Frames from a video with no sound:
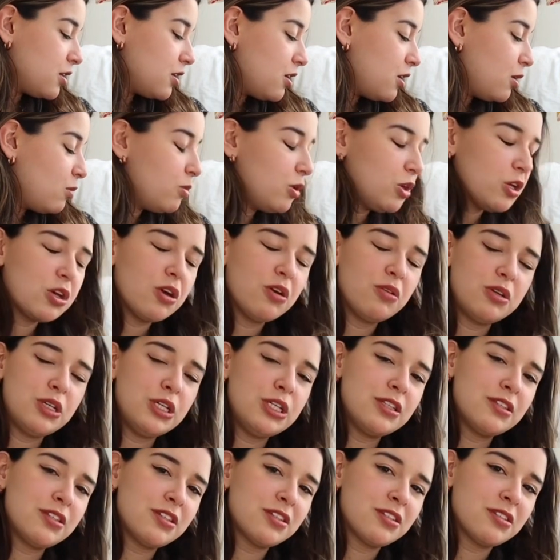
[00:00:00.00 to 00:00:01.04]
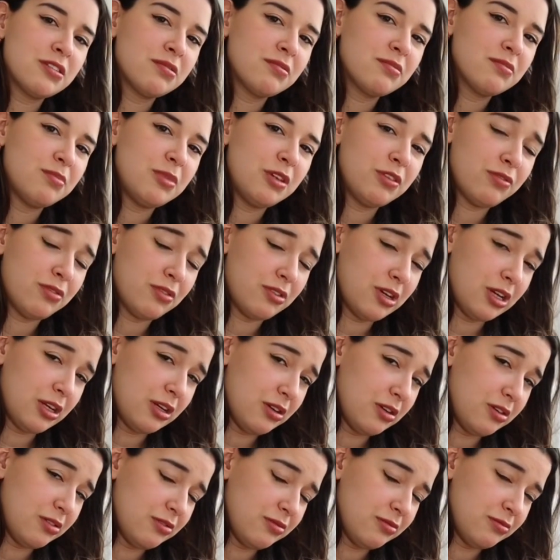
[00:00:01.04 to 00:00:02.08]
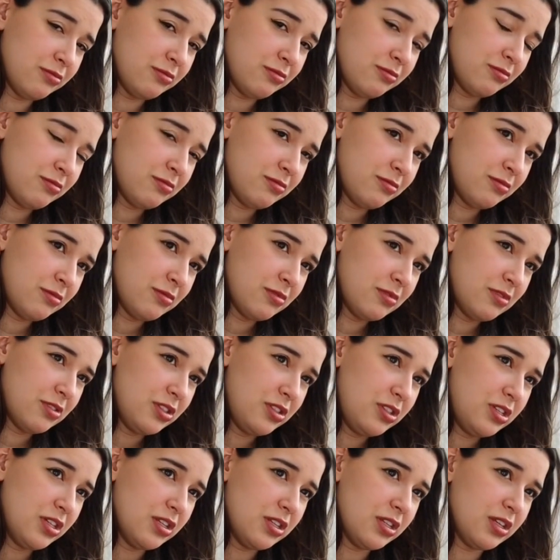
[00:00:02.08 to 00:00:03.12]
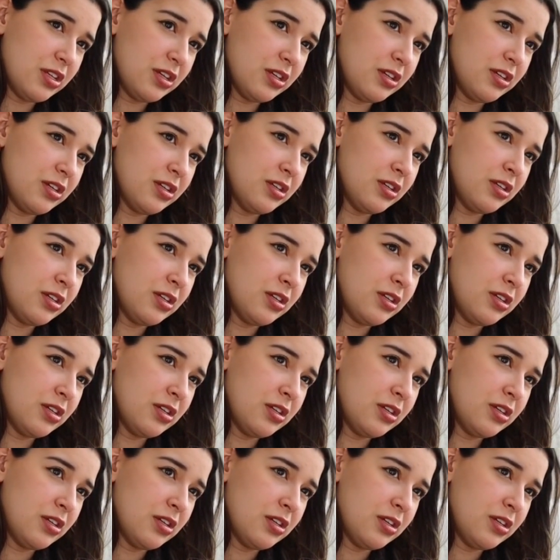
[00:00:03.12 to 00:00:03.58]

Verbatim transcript: I'm gonna go eat before I go to the.